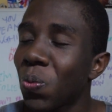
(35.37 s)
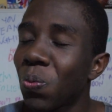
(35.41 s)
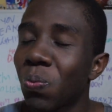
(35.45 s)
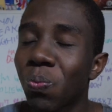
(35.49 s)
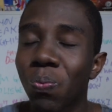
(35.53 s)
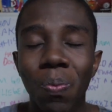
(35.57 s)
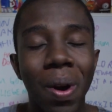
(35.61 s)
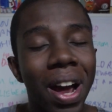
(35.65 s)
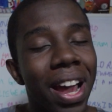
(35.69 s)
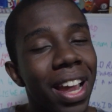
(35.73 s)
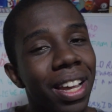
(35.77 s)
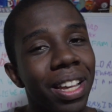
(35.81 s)

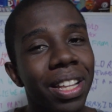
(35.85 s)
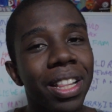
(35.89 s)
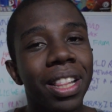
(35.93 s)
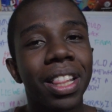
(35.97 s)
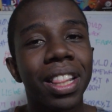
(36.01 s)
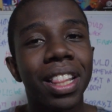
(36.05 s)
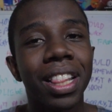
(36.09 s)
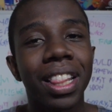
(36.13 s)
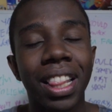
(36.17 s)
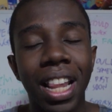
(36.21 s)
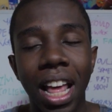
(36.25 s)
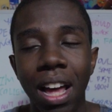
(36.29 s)
my
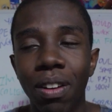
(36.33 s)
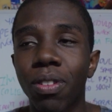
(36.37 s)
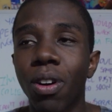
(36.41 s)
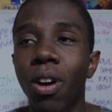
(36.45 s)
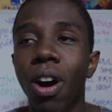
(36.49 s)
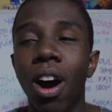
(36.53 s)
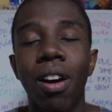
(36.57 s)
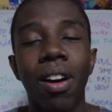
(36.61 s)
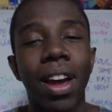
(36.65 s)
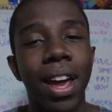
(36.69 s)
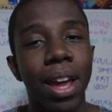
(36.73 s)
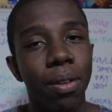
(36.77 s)

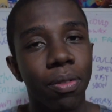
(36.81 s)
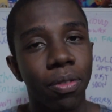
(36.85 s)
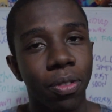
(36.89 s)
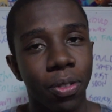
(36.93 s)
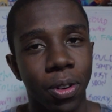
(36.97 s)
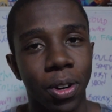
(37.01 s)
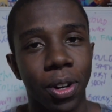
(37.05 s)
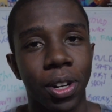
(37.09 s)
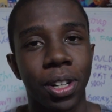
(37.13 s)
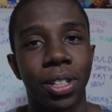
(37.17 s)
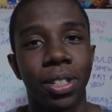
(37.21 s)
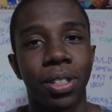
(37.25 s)
level of
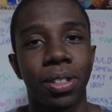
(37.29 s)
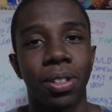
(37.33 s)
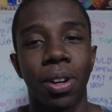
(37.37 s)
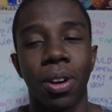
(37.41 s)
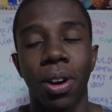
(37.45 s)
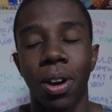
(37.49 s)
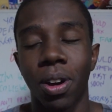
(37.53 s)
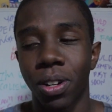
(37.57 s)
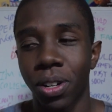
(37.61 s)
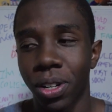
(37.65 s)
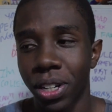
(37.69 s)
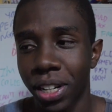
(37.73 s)
effort
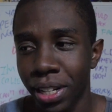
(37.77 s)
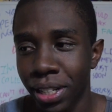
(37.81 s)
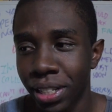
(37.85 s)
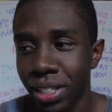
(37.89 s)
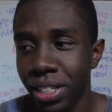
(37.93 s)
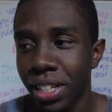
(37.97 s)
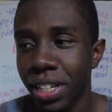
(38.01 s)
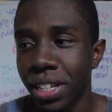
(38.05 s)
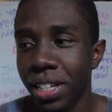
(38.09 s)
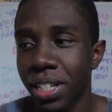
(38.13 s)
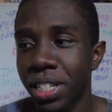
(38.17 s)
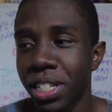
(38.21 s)
on
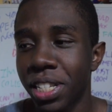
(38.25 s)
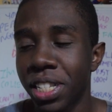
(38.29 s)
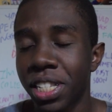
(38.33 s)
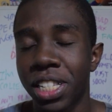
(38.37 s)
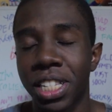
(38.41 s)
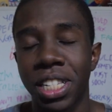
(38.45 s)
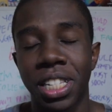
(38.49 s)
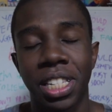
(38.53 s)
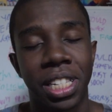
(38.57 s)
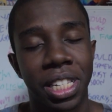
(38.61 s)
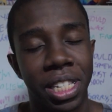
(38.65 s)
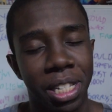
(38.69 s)
it
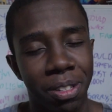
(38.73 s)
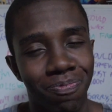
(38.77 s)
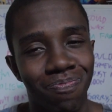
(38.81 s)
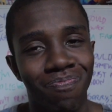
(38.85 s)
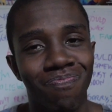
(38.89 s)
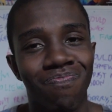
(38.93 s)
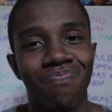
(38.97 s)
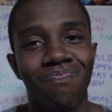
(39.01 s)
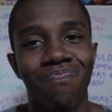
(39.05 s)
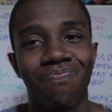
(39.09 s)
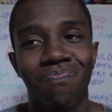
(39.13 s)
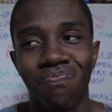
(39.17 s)
is
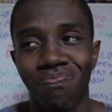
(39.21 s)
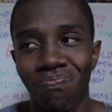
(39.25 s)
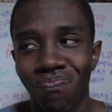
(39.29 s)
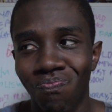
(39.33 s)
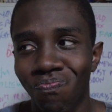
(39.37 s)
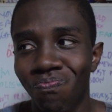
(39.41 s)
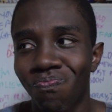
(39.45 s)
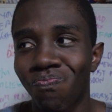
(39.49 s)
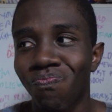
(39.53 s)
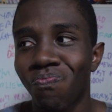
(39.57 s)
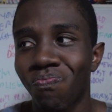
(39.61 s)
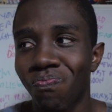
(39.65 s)

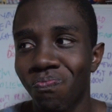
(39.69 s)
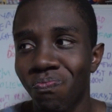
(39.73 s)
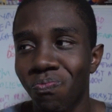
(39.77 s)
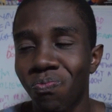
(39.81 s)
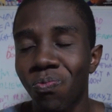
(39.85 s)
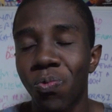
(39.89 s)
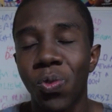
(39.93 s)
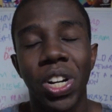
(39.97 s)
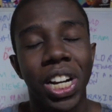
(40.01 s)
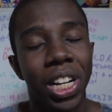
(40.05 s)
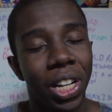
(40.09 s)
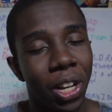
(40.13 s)

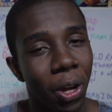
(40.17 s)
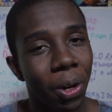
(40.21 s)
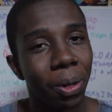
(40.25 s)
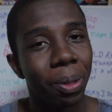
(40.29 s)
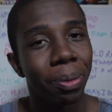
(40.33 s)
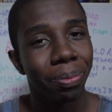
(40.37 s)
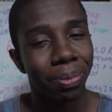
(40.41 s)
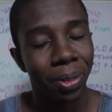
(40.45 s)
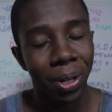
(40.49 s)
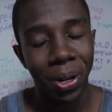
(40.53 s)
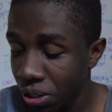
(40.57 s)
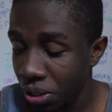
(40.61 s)
really low.
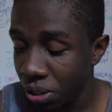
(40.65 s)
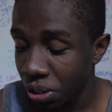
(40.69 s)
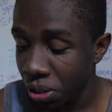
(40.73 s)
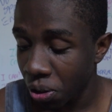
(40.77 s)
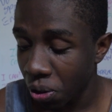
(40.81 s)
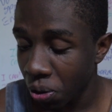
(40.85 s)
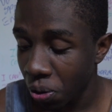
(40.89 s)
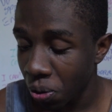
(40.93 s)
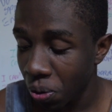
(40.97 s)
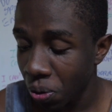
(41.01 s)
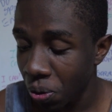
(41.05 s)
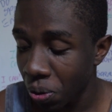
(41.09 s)

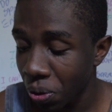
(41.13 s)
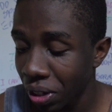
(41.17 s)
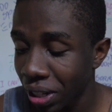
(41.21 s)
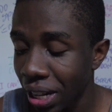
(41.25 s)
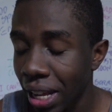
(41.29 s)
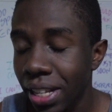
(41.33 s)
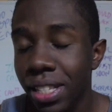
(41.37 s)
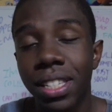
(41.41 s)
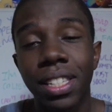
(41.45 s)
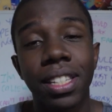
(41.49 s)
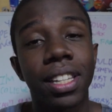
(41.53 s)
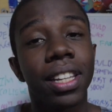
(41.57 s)
So
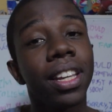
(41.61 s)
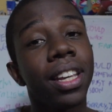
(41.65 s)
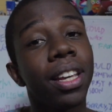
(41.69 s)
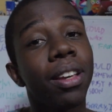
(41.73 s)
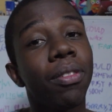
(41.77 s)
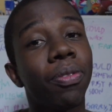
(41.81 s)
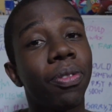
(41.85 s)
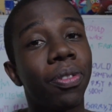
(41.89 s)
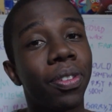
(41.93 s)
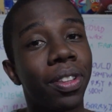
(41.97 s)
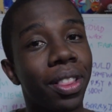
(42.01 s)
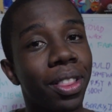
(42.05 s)
let's see
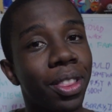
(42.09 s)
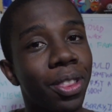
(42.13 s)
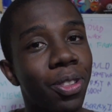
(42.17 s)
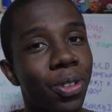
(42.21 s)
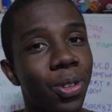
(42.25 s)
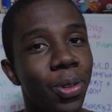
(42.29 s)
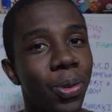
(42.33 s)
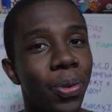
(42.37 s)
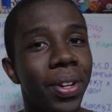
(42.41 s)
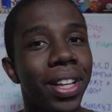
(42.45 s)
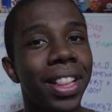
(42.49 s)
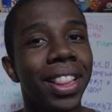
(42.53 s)
if
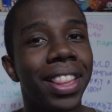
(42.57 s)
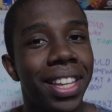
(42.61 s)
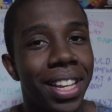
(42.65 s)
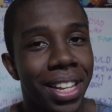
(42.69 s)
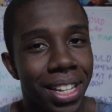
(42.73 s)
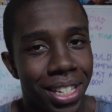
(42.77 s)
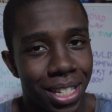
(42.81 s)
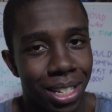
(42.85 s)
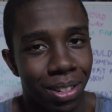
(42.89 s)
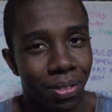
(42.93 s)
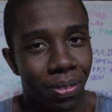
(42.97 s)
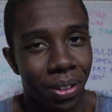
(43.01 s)
doing
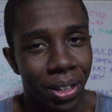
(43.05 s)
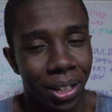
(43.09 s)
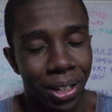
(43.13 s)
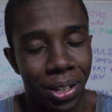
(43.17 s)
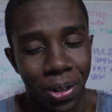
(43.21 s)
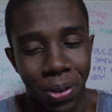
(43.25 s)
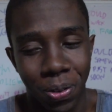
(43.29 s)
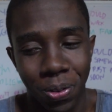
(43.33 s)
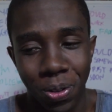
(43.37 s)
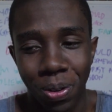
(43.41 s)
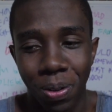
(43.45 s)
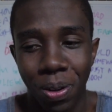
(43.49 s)
this
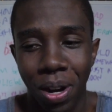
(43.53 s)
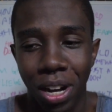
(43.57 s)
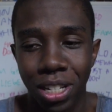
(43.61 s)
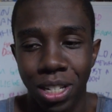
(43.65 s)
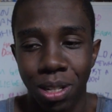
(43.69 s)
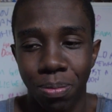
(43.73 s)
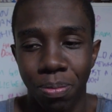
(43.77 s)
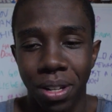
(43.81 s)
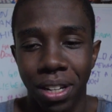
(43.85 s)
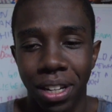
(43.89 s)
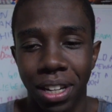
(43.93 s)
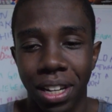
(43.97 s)
video
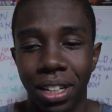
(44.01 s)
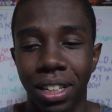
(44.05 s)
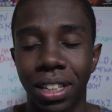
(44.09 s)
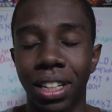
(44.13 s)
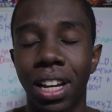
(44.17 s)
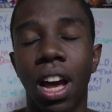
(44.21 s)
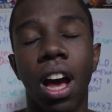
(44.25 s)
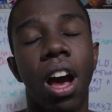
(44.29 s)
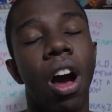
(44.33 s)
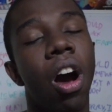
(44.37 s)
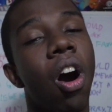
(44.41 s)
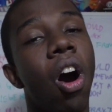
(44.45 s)
speaking
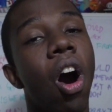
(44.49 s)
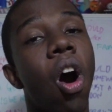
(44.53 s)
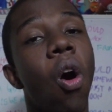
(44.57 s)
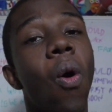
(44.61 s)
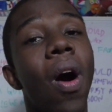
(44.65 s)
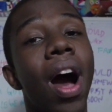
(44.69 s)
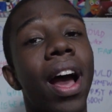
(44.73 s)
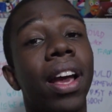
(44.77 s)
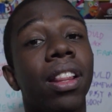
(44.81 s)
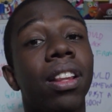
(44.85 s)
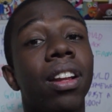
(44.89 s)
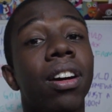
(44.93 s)
how
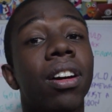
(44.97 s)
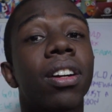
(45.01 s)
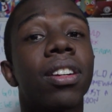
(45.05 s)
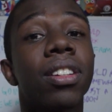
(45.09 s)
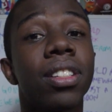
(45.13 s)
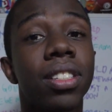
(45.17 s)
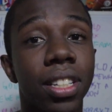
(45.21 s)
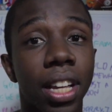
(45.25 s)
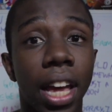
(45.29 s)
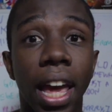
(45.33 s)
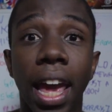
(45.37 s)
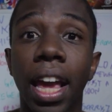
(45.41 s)
I
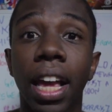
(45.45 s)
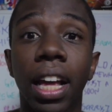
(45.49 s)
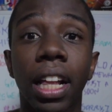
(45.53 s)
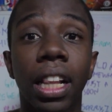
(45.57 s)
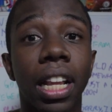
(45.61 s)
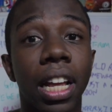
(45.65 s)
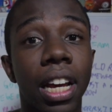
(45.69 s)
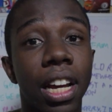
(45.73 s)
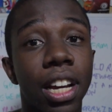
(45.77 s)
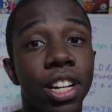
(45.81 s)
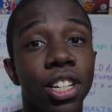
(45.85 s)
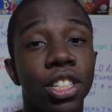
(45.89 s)
learned
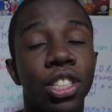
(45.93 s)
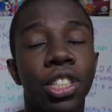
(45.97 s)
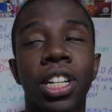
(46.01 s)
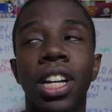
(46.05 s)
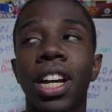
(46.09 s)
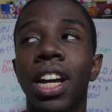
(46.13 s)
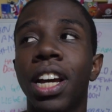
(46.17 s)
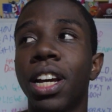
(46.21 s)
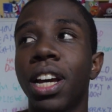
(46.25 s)
English